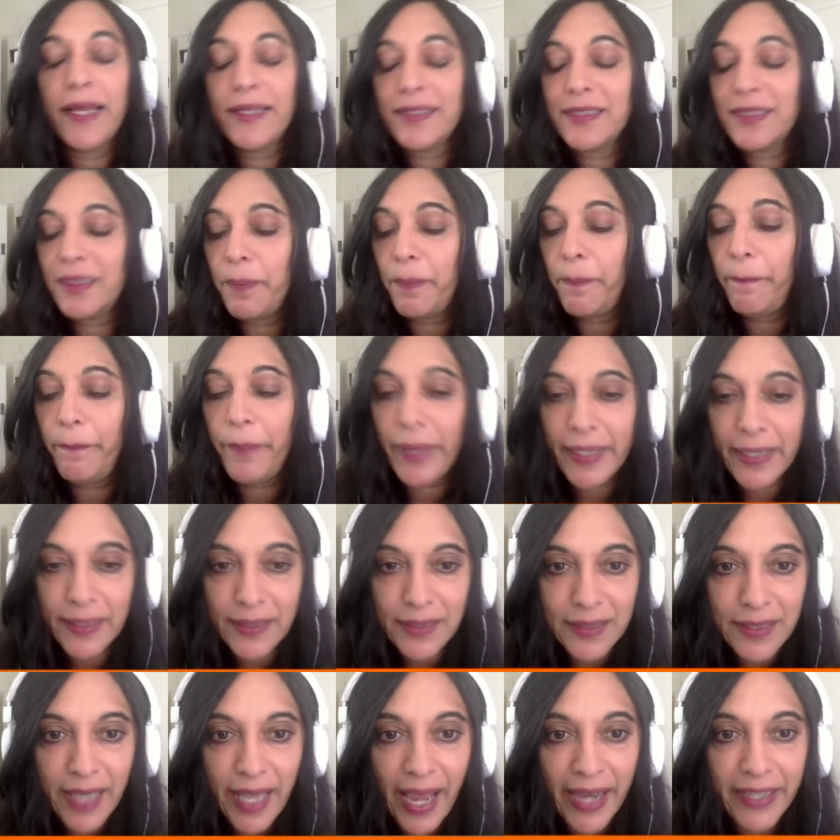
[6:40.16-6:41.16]
It's the
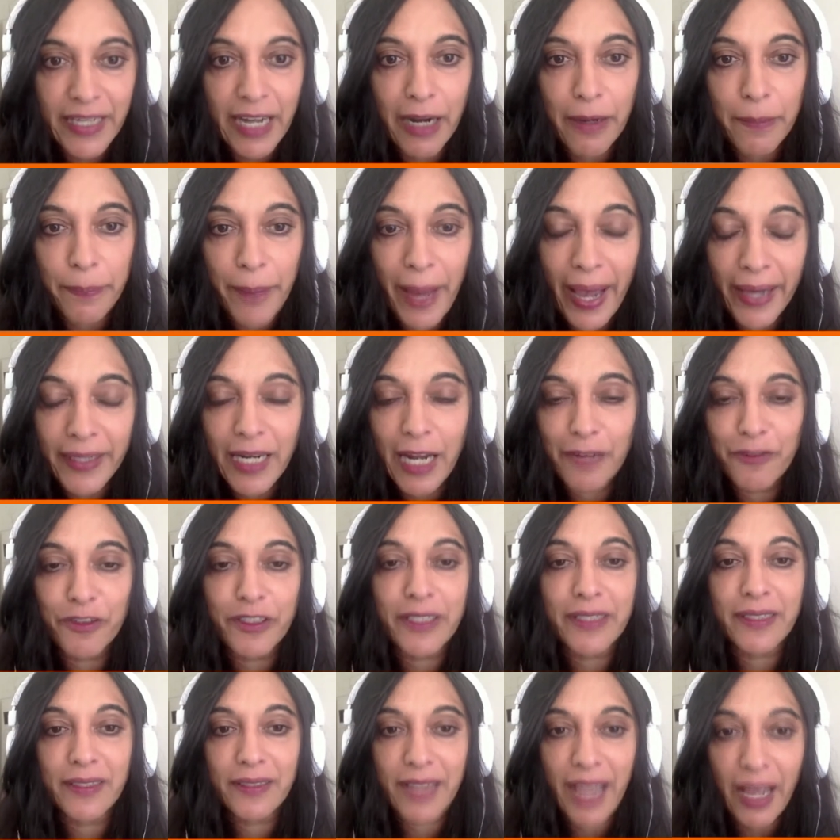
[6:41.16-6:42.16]
biggest
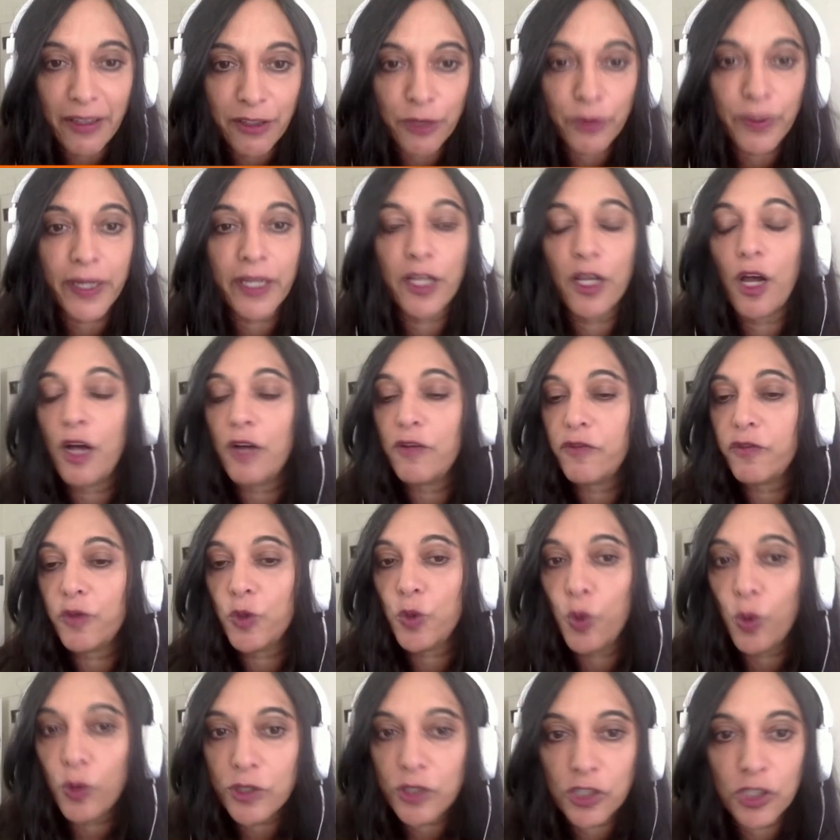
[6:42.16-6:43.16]
Pan-African gathering of
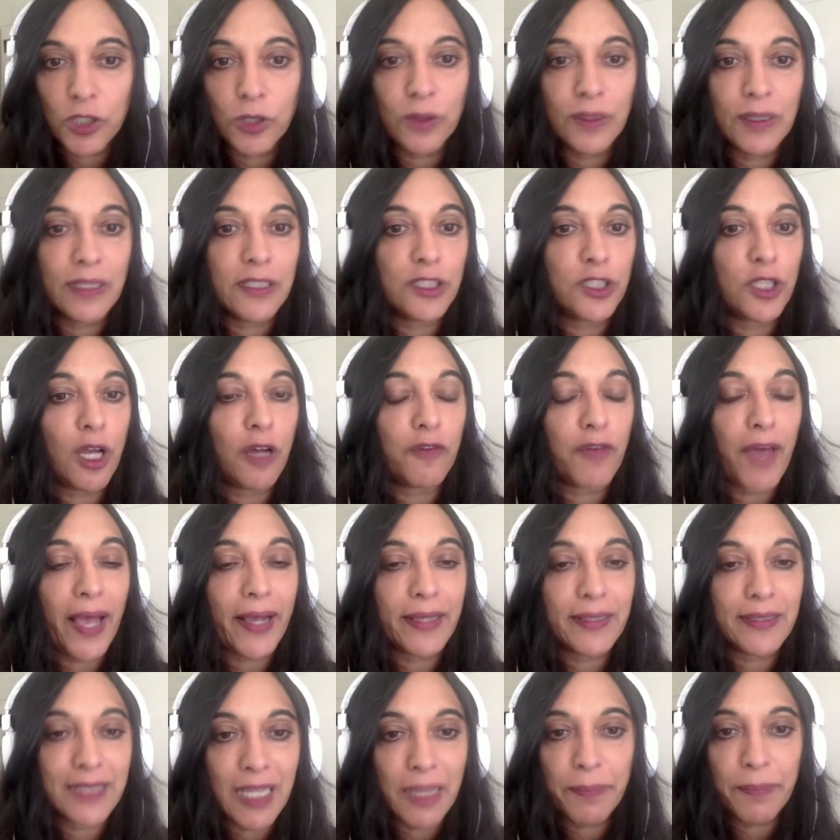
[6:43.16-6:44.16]
law students, of
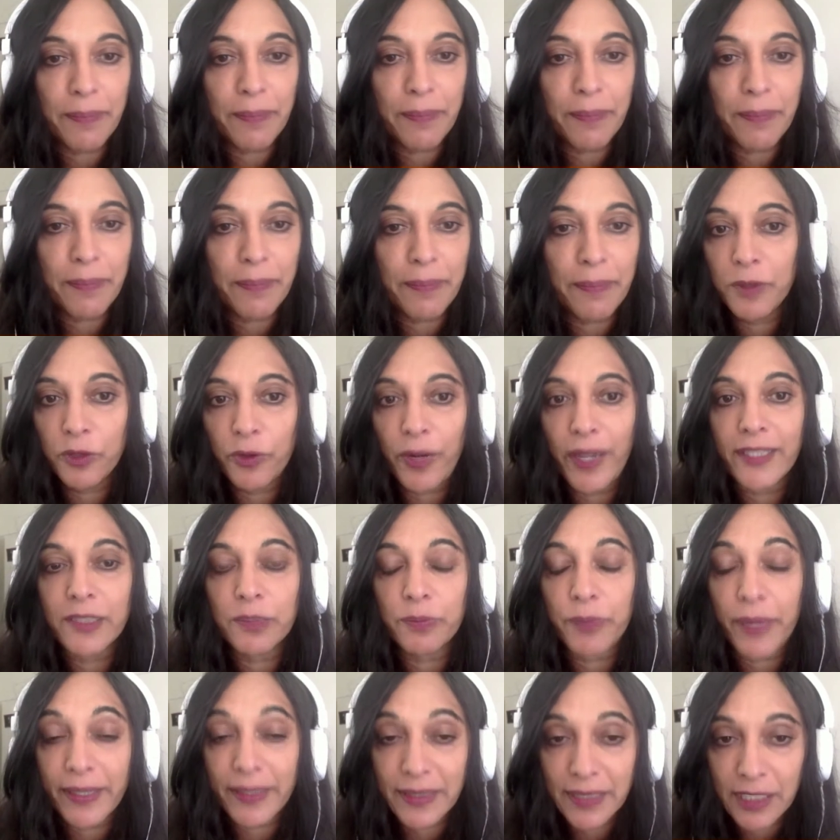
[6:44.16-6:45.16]
academics, of human
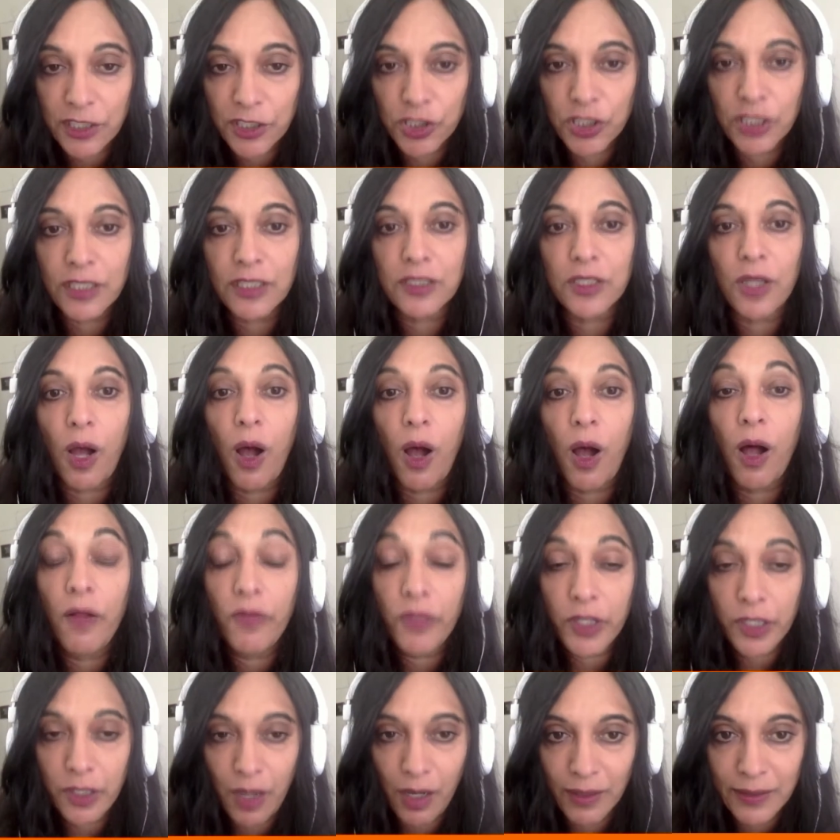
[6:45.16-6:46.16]
rights practitioners
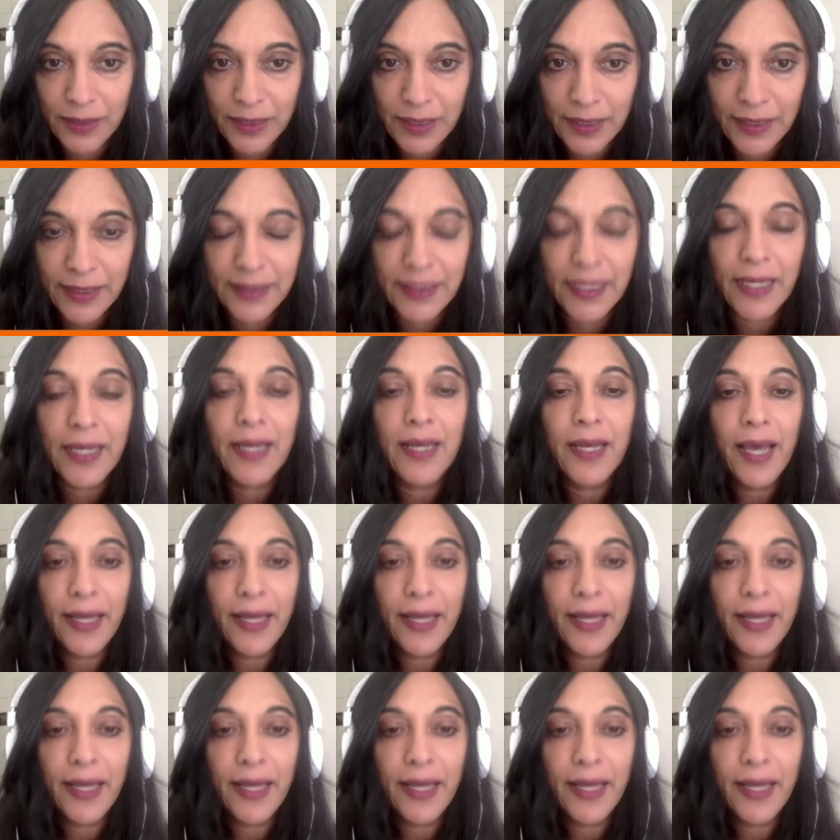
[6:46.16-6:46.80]
on the continent.